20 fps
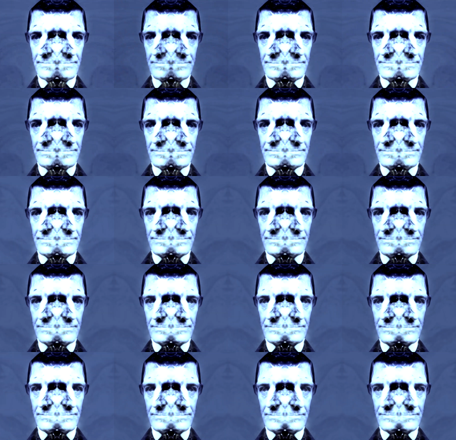
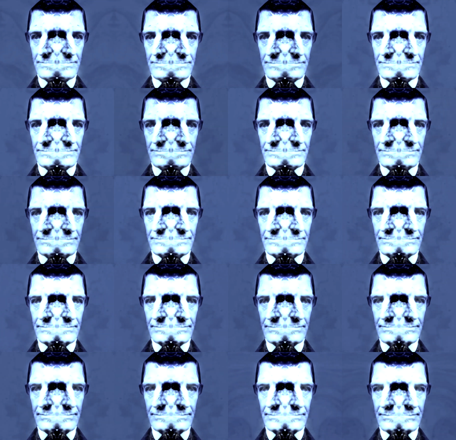
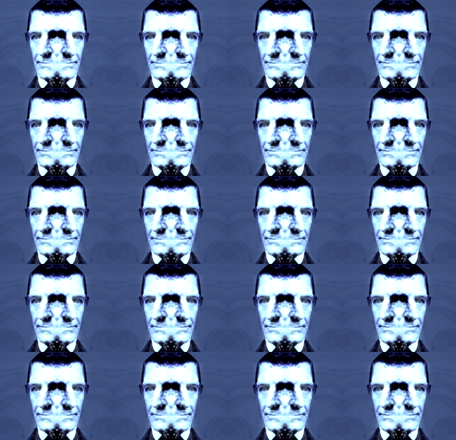Nothing is said.